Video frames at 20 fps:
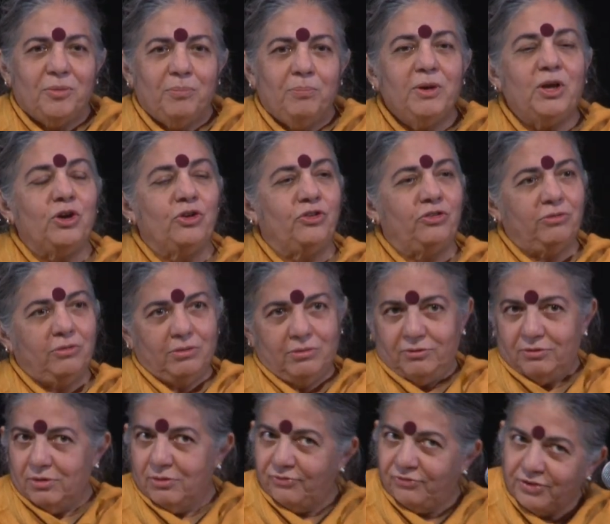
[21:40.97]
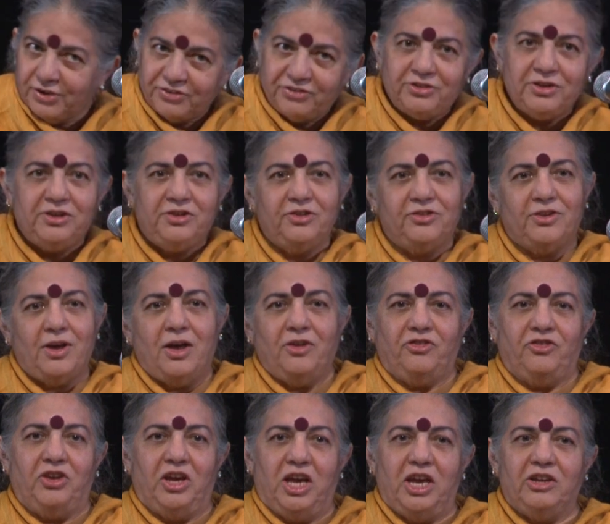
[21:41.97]
Because first the
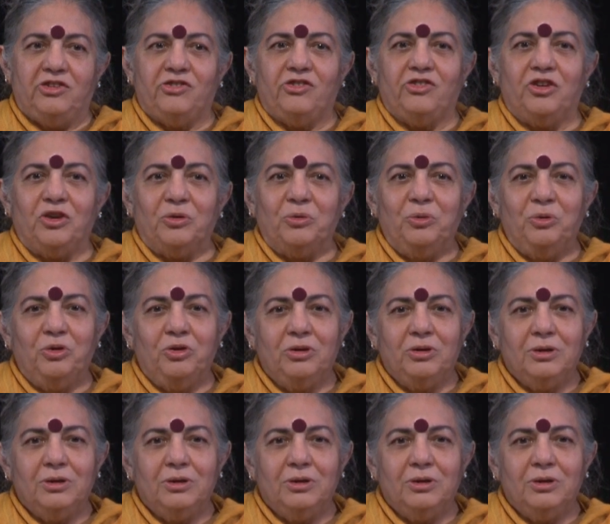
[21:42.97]
disaster hits you,